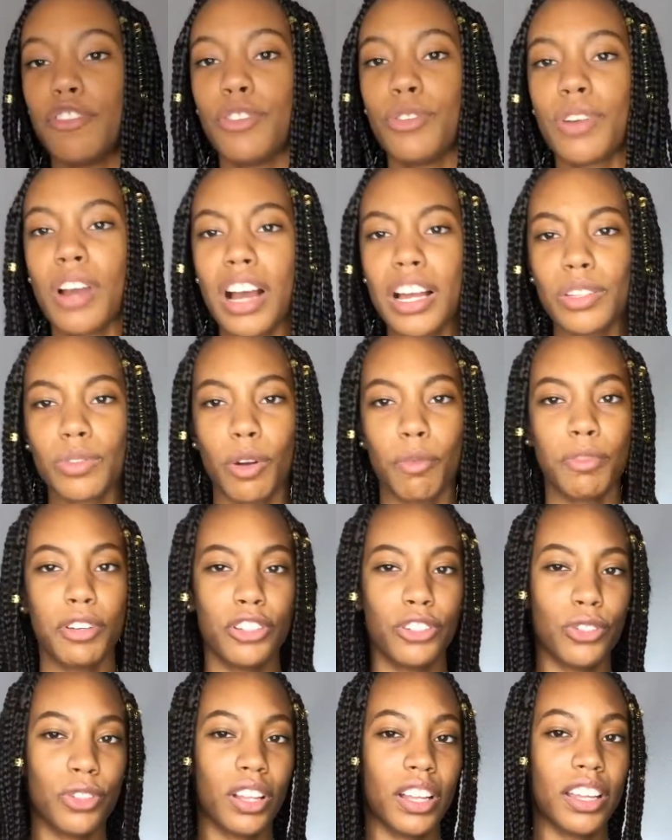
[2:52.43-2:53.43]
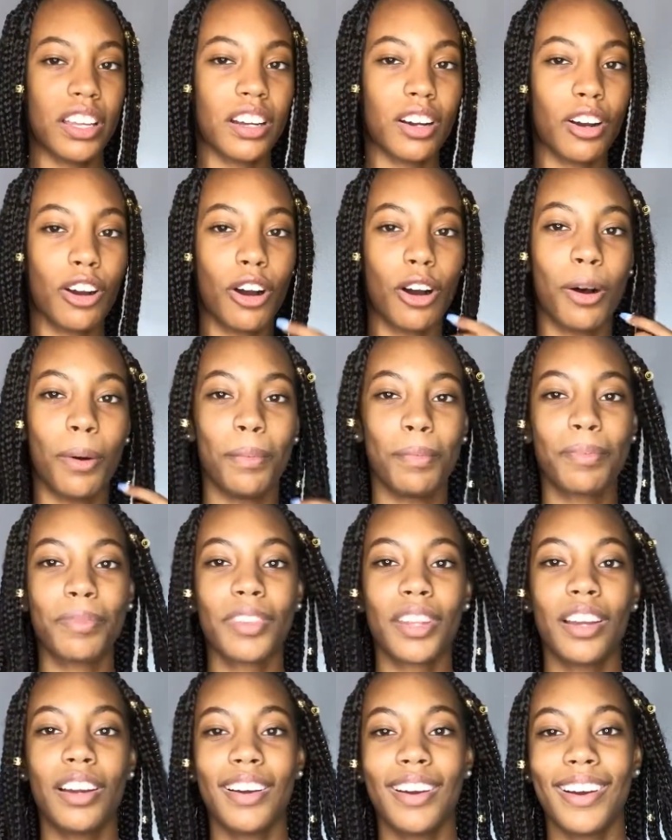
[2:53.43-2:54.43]
if you guys want me to do like
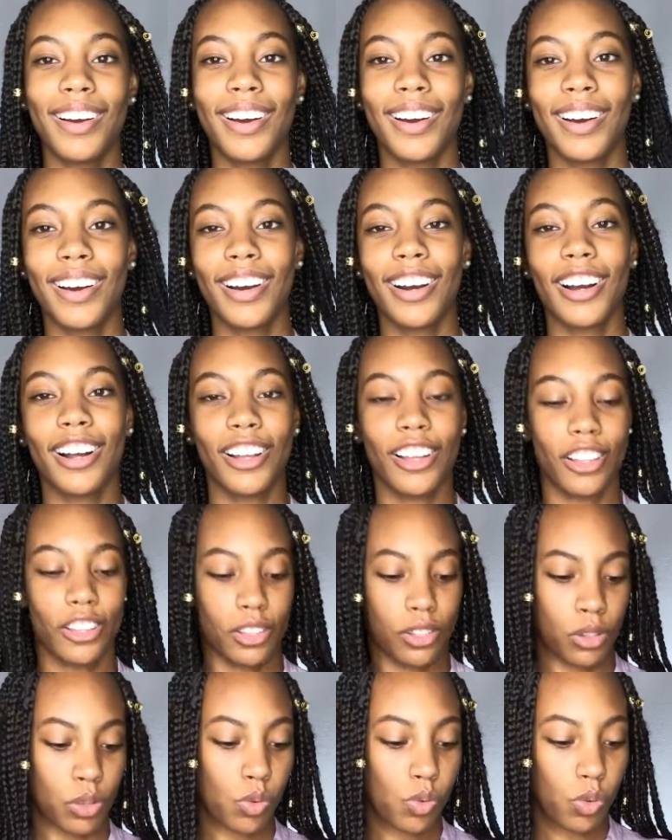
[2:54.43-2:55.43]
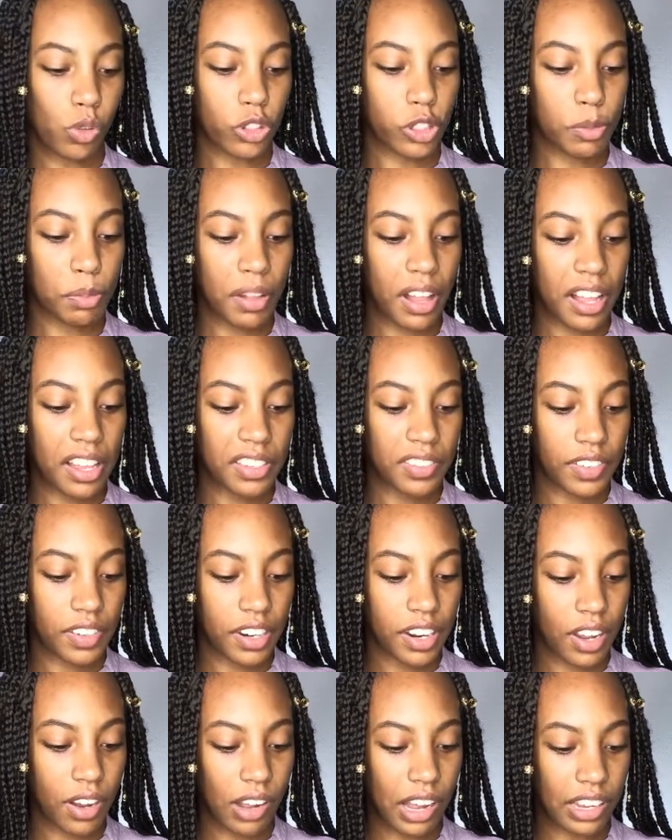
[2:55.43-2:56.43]
a school supplies
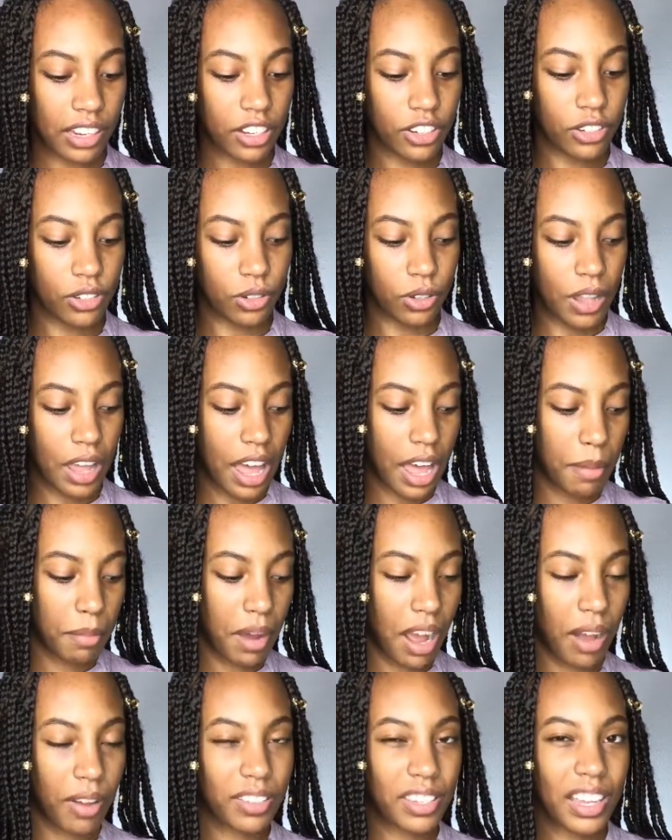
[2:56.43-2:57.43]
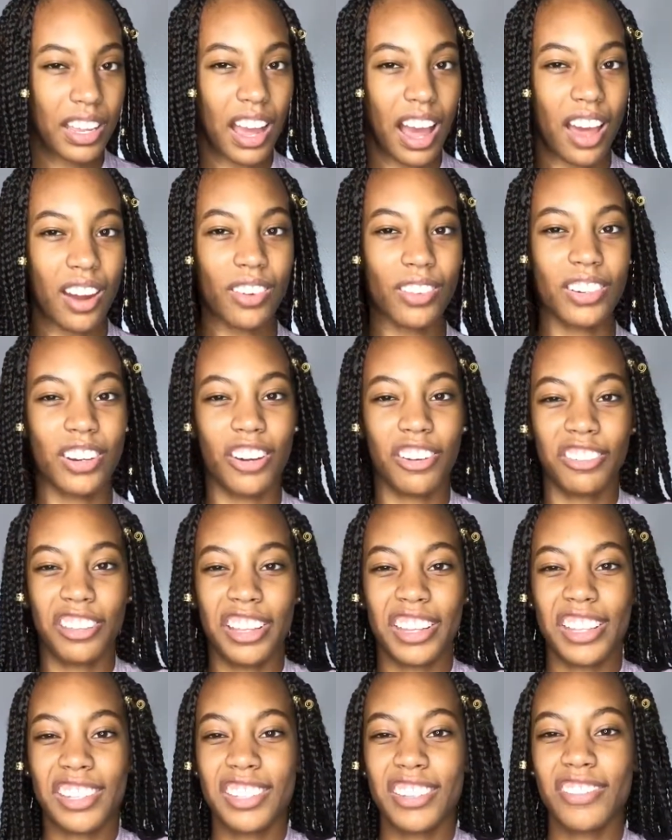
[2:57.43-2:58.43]
video, I could do that. But I was like, I don't know,
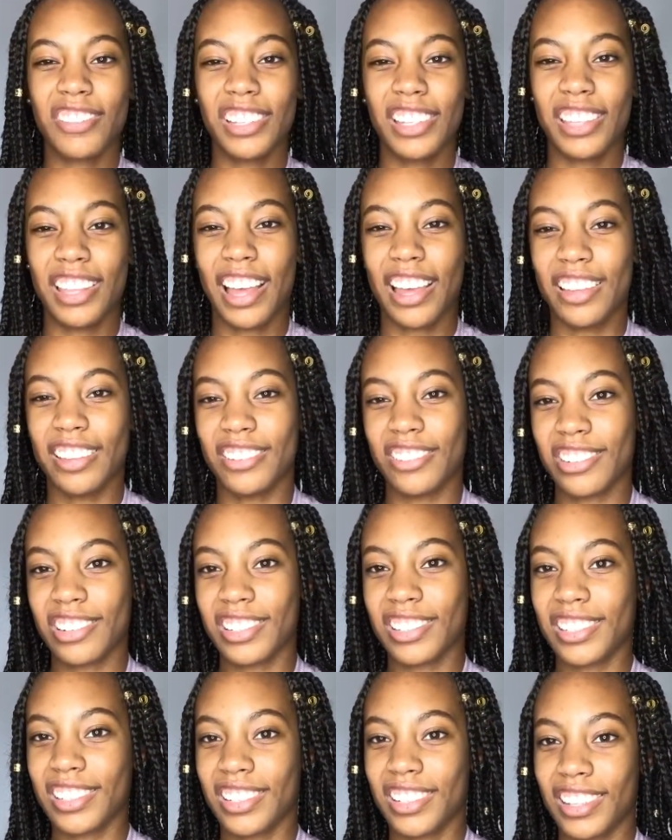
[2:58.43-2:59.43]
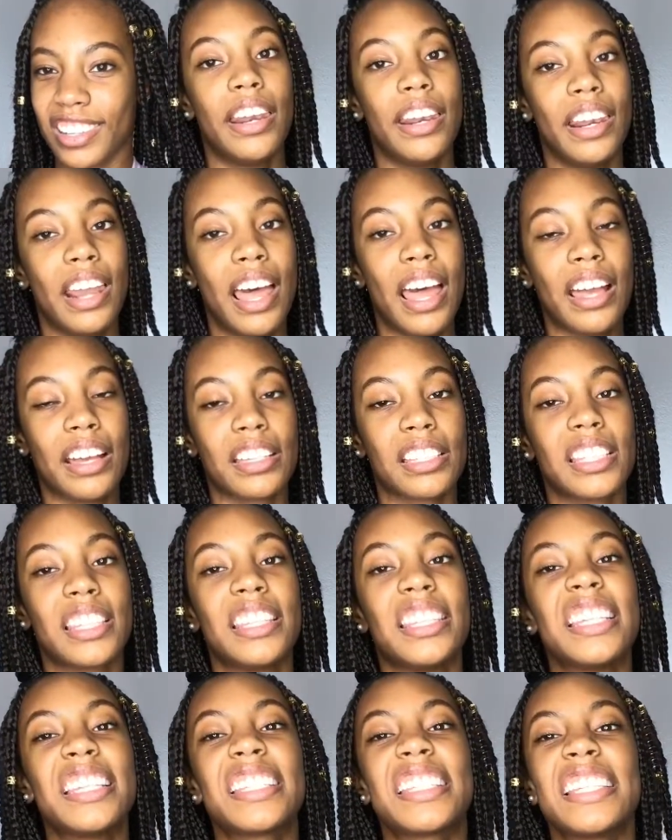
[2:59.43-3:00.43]
like, is it really that interesting?
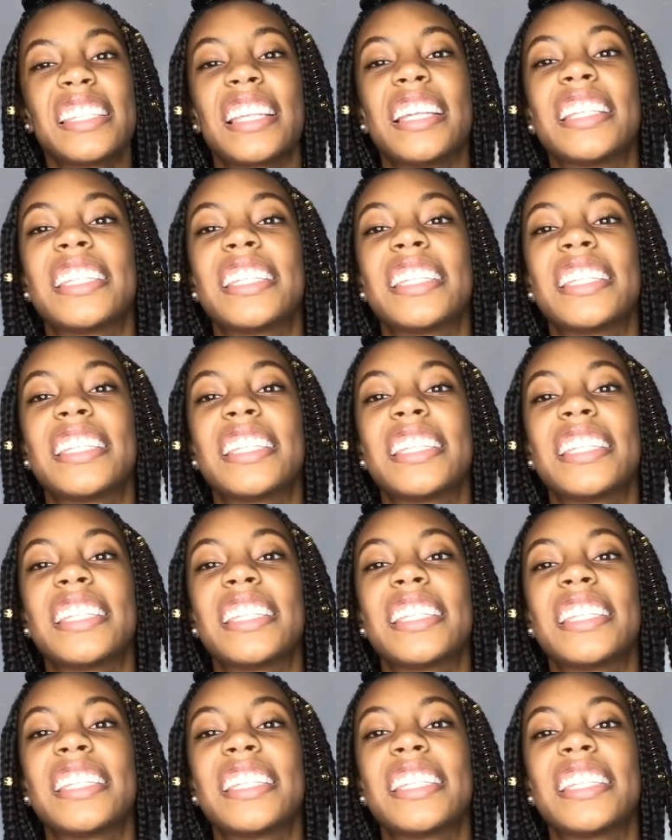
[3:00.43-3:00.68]
Next, this is